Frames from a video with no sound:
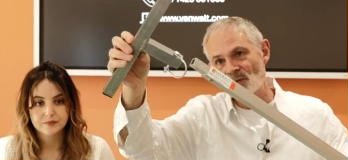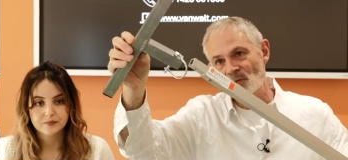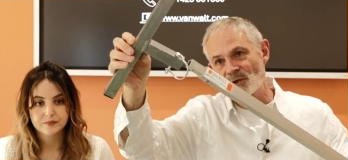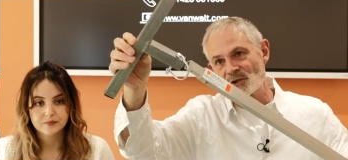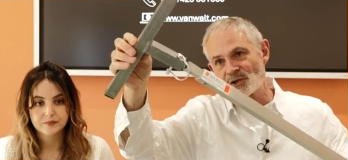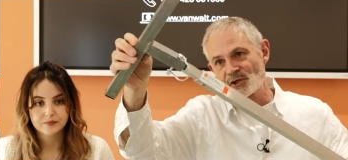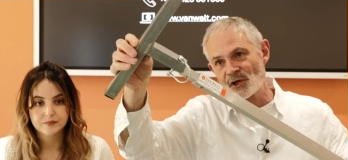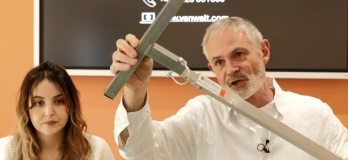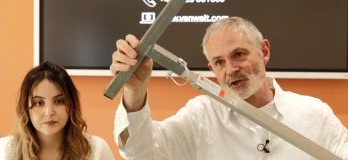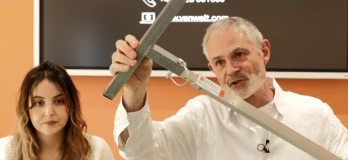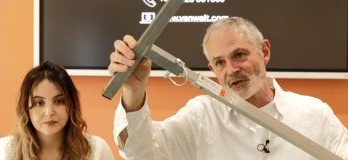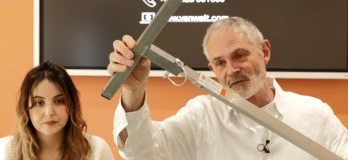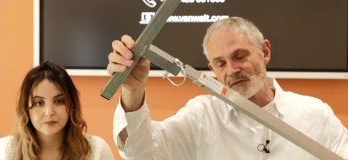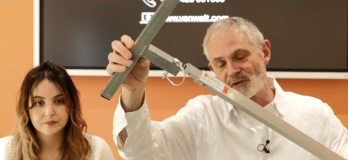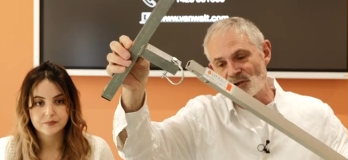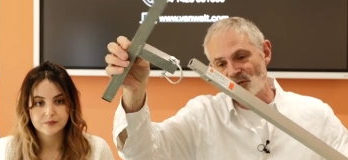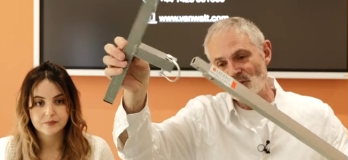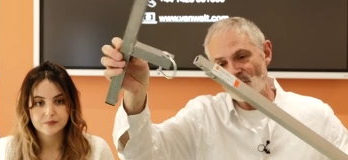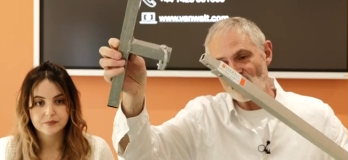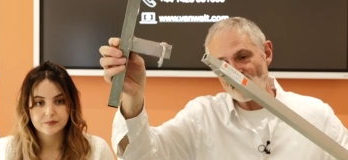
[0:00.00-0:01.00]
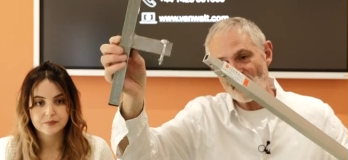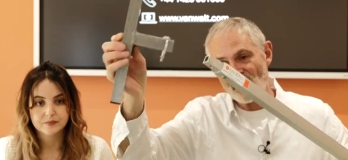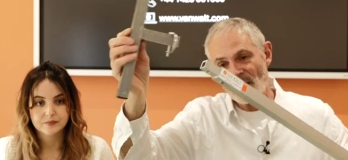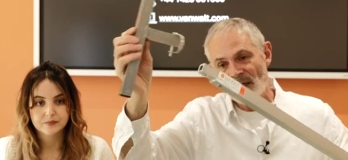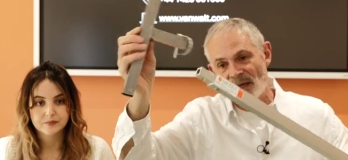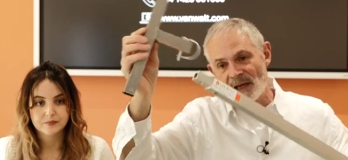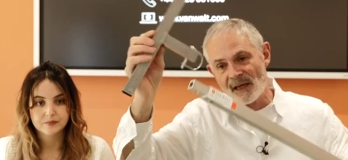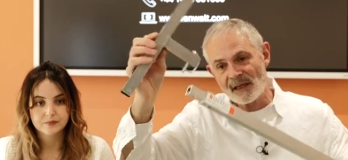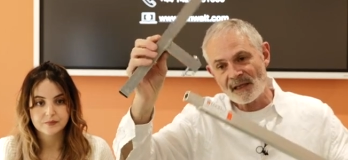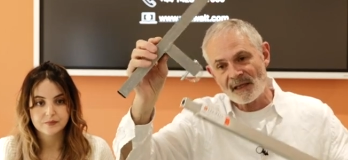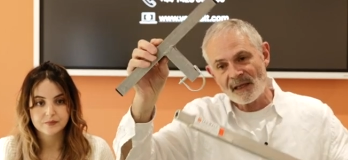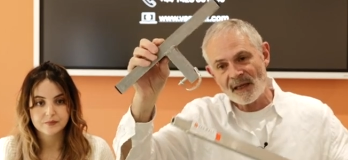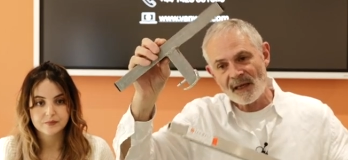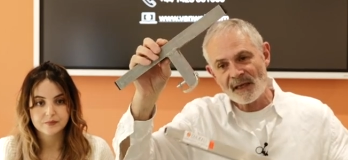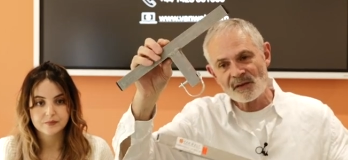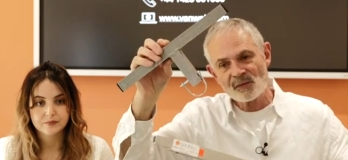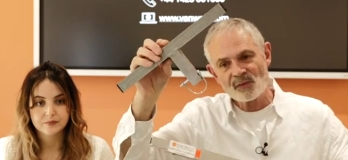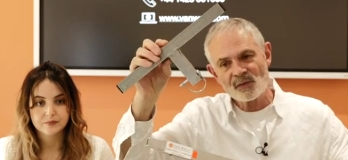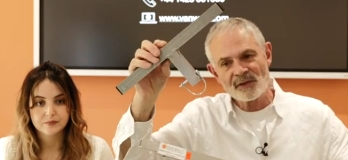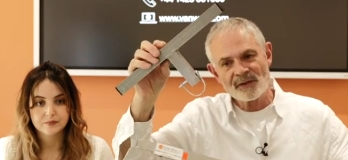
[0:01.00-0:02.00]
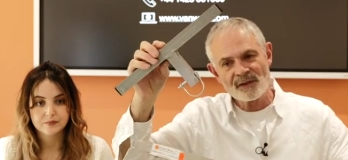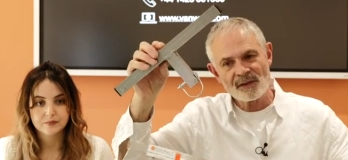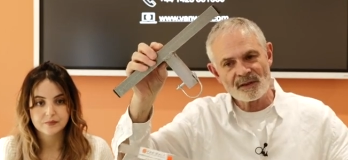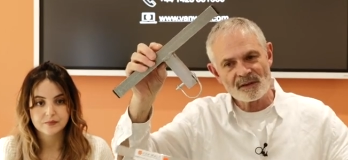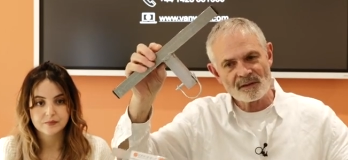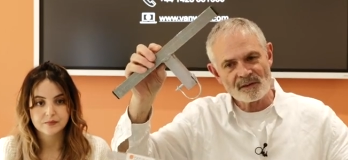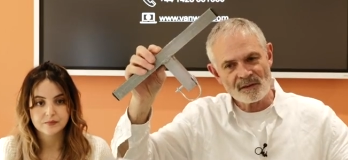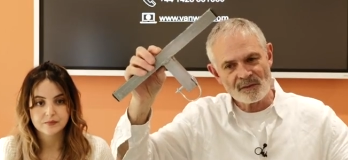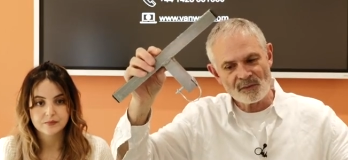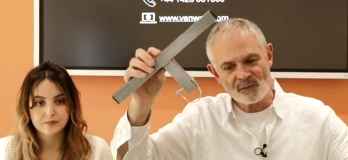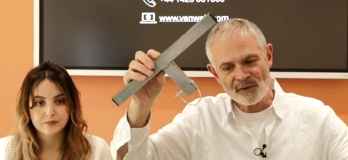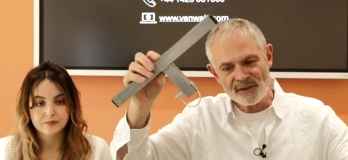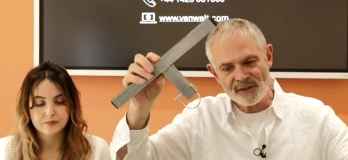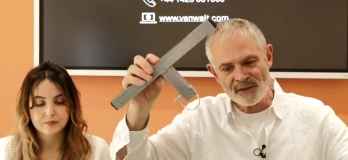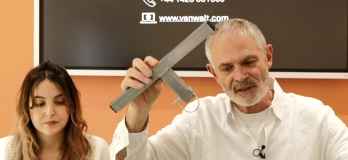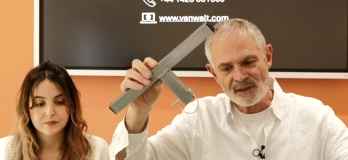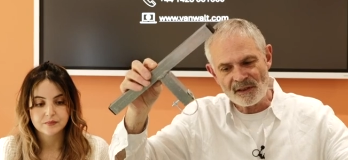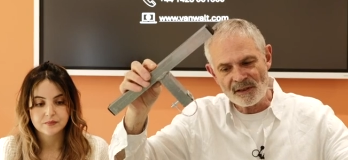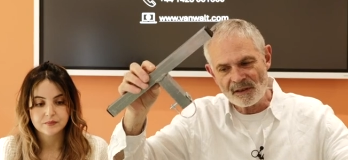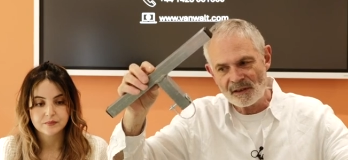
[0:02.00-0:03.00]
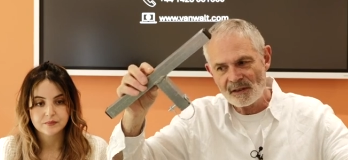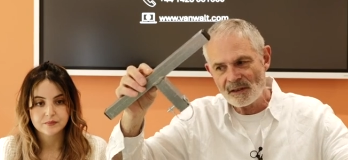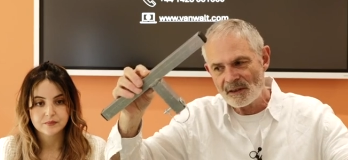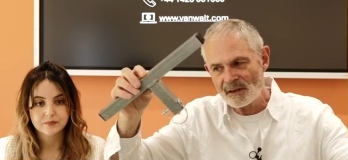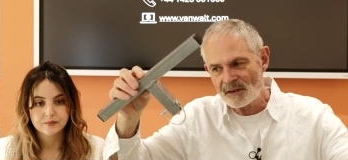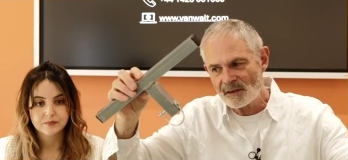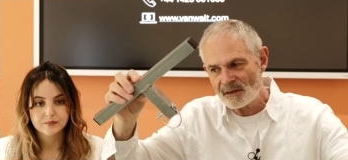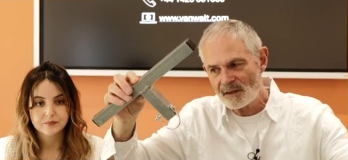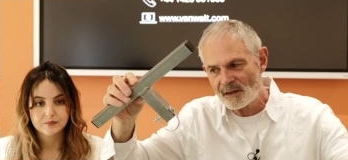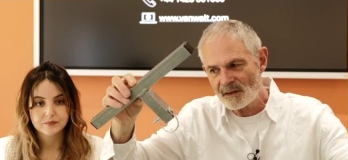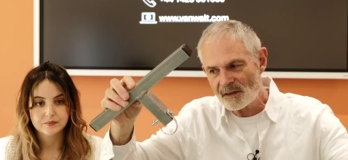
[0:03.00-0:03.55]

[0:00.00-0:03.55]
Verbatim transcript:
Speaker 1: which goes over the top, again with a, with a, um,